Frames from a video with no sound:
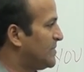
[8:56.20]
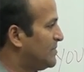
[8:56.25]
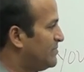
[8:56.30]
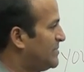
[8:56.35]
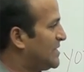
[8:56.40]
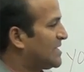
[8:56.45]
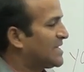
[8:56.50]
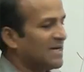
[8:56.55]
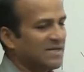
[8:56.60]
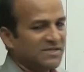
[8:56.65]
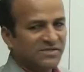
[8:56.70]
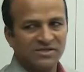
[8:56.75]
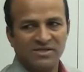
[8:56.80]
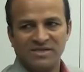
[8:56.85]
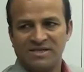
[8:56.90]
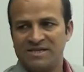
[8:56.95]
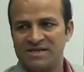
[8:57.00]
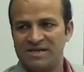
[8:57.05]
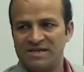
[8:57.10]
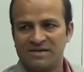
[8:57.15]
Because
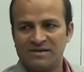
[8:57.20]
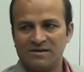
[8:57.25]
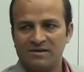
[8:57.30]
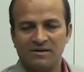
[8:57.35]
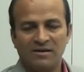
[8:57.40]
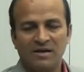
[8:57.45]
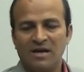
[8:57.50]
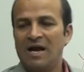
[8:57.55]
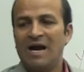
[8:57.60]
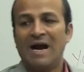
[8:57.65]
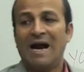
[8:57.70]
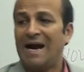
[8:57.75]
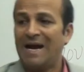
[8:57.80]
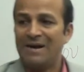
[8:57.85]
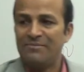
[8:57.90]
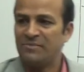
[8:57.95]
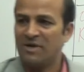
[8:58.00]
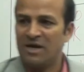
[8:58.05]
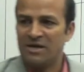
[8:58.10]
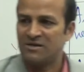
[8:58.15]
here I
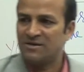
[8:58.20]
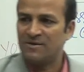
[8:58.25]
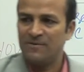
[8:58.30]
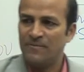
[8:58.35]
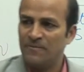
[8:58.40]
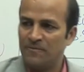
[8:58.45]
am not